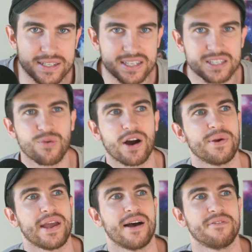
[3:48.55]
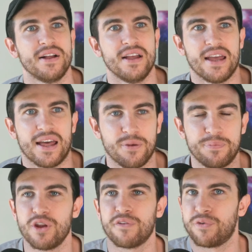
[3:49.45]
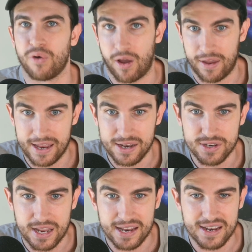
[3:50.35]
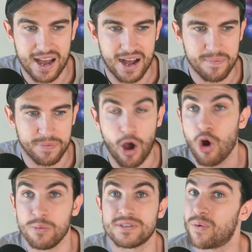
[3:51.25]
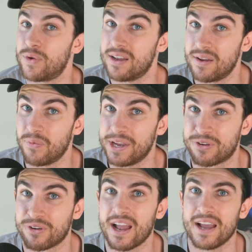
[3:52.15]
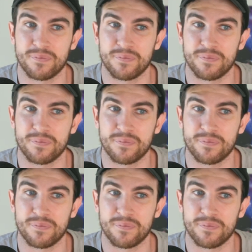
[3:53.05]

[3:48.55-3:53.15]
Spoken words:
It's why we have the beautiful homes that we create,